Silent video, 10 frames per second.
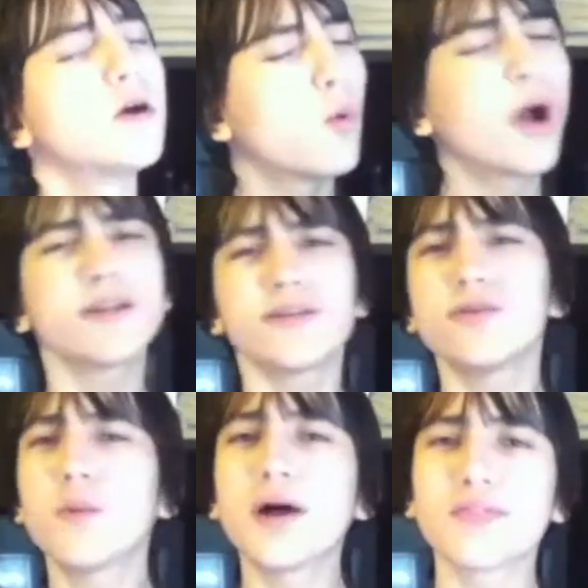Why do
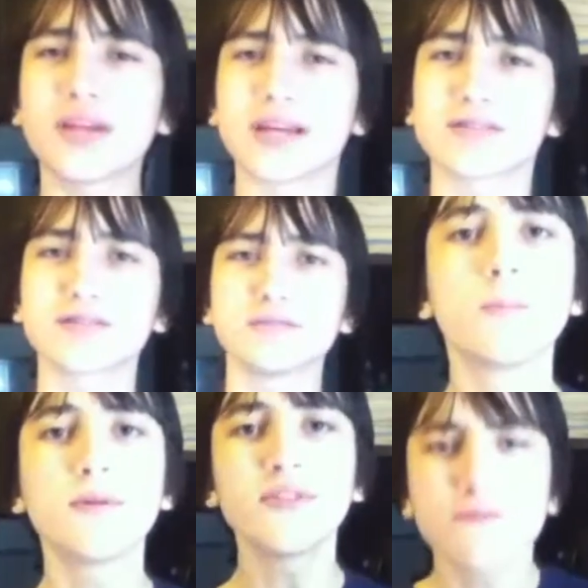you want Linux?
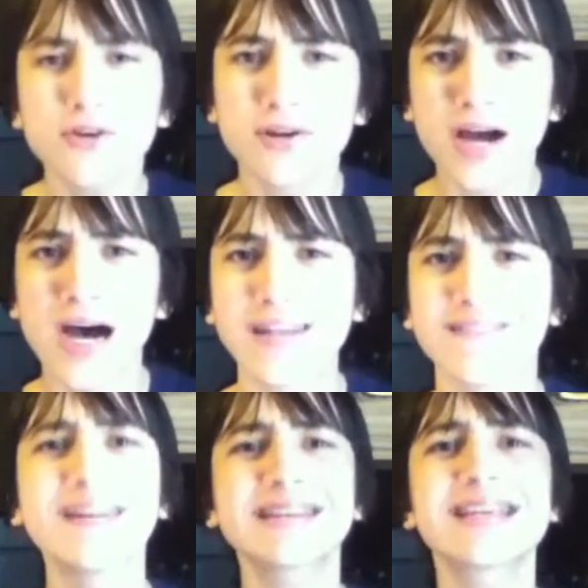Well, believe it or not,
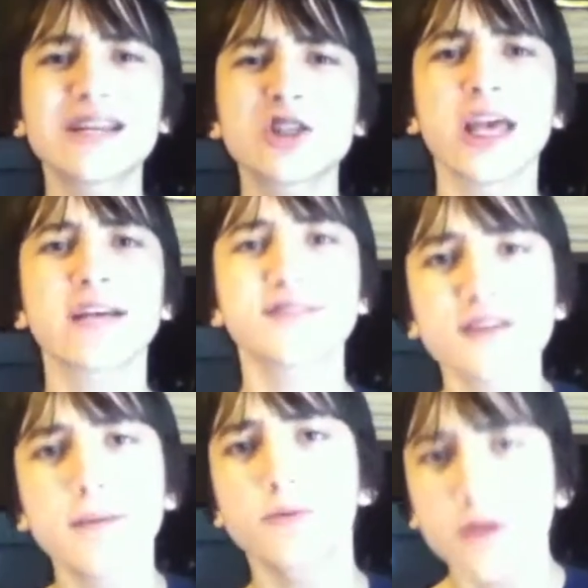Linux actually has a
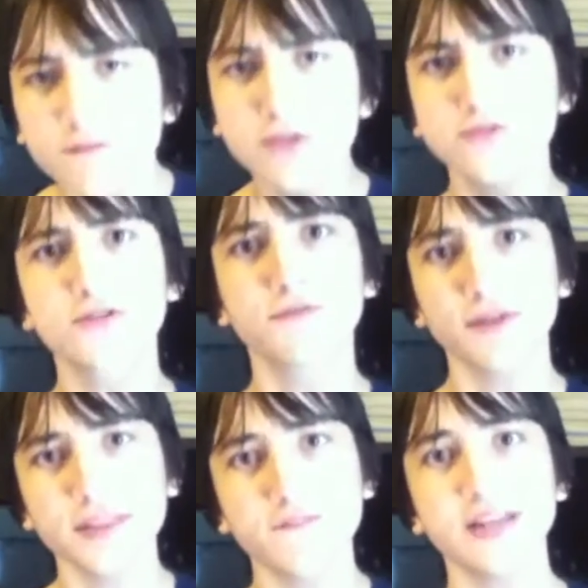number of
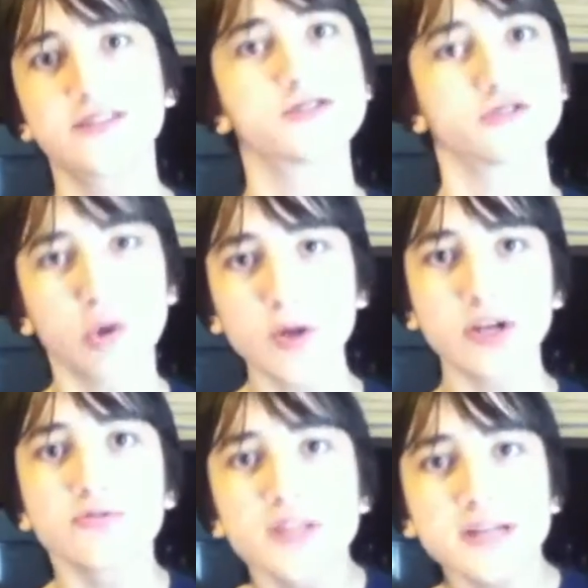user-friendly features that
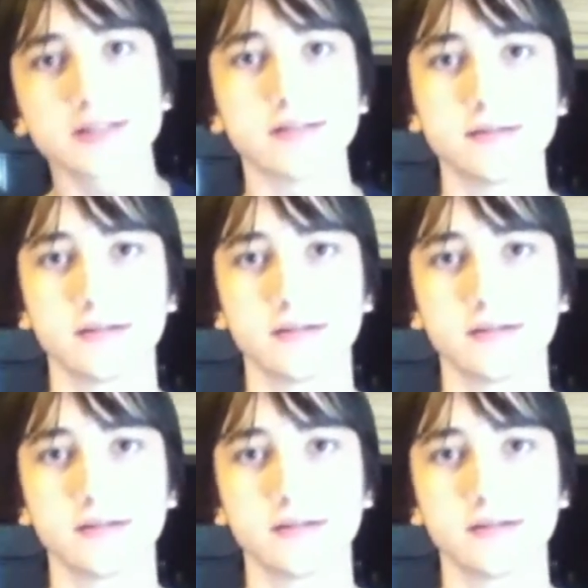Windows doesn't.